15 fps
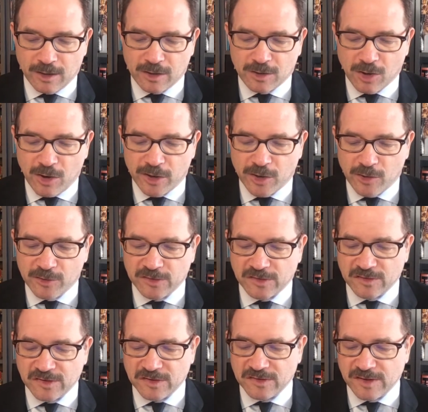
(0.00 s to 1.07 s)
Clark goes
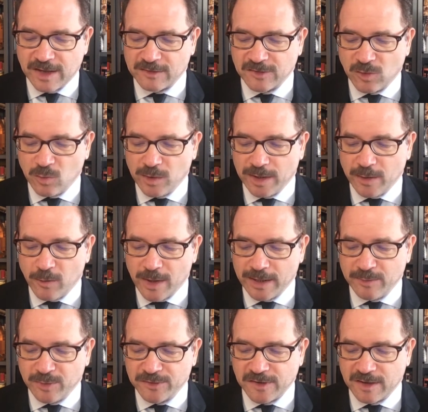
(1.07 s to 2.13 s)
and sits next to Willie while
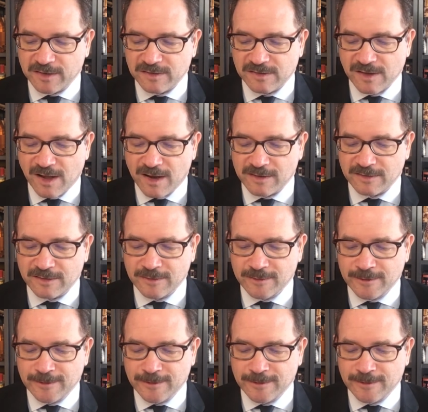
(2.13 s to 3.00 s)
he puts on his socks.